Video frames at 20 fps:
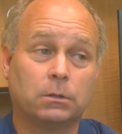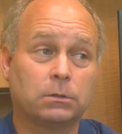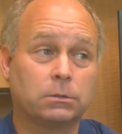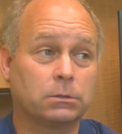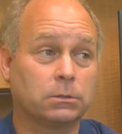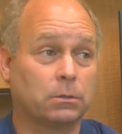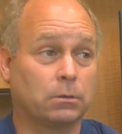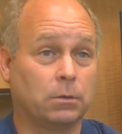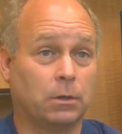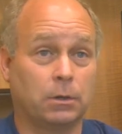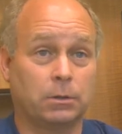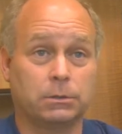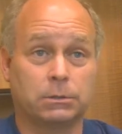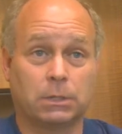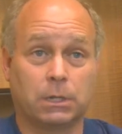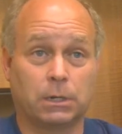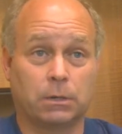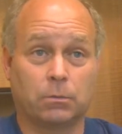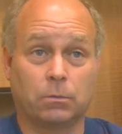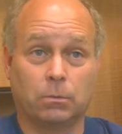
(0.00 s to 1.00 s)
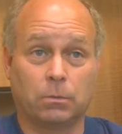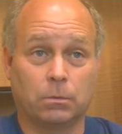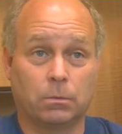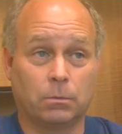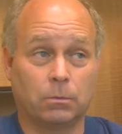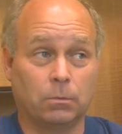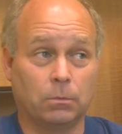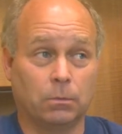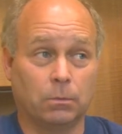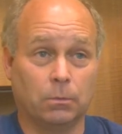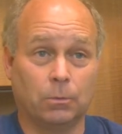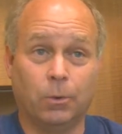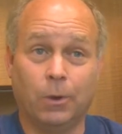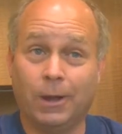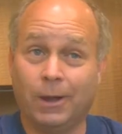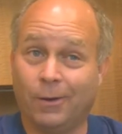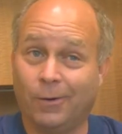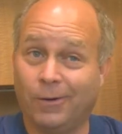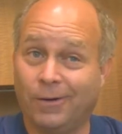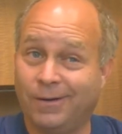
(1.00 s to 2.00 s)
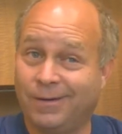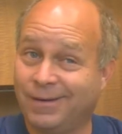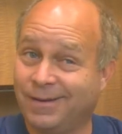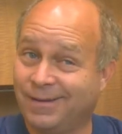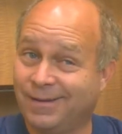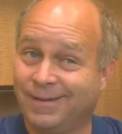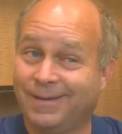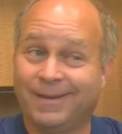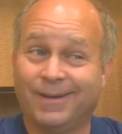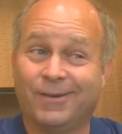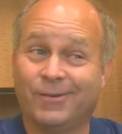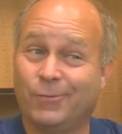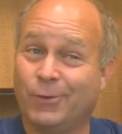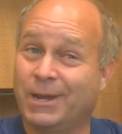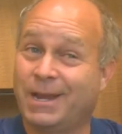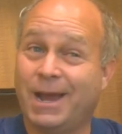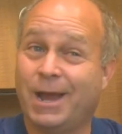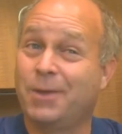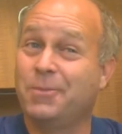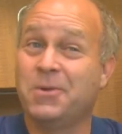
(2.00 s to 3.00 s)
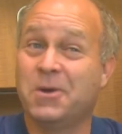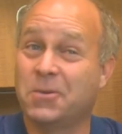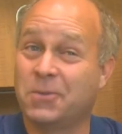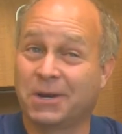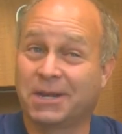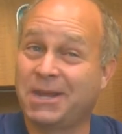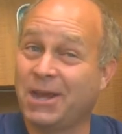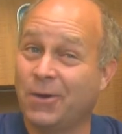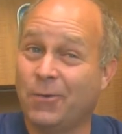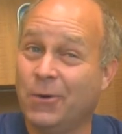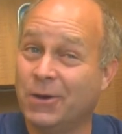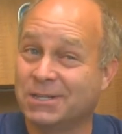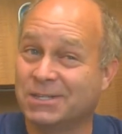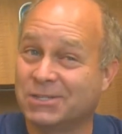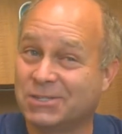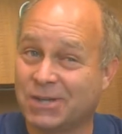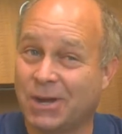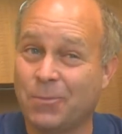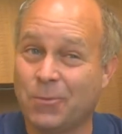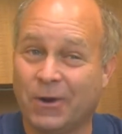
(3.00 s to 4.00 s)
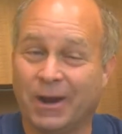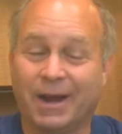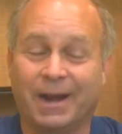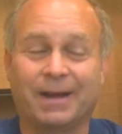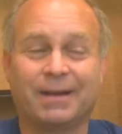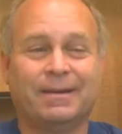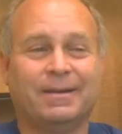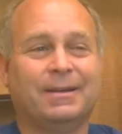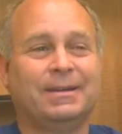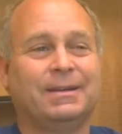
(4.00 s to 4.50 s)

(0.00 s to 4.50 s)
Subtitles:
So I was like, well, we got to be able to get one somewhere.